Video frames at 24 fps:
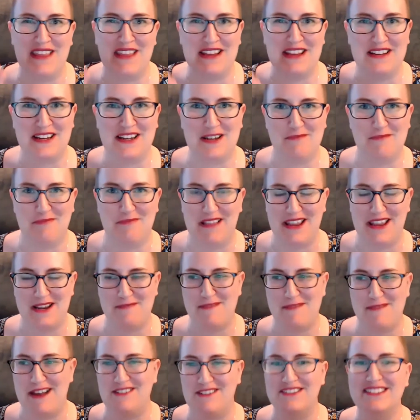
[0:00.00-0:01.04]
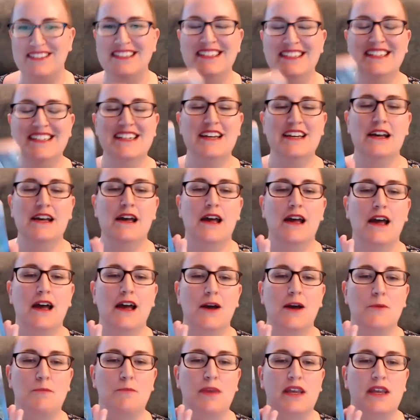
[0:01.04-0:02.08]
to complain about,
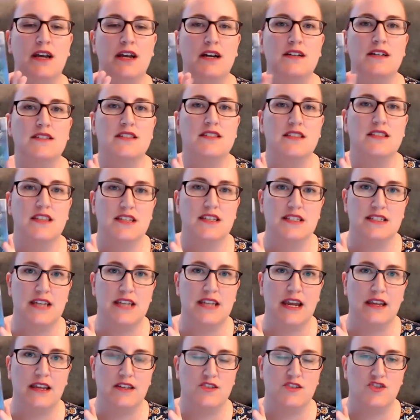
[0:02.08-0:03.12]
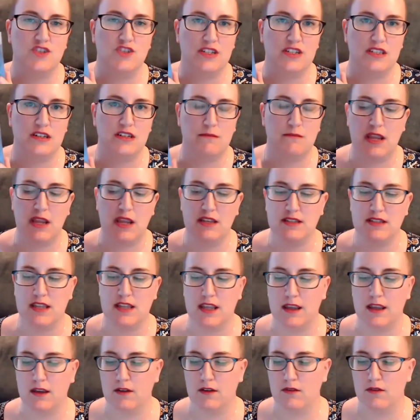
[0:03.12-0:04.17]
because this deck is just
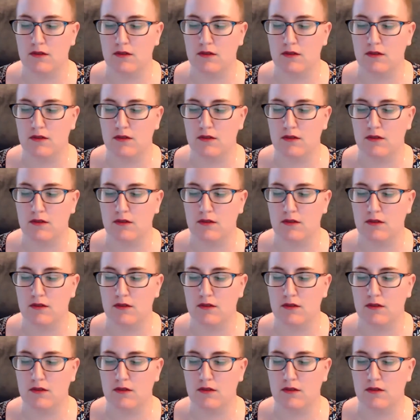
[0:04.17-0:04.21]
amazing.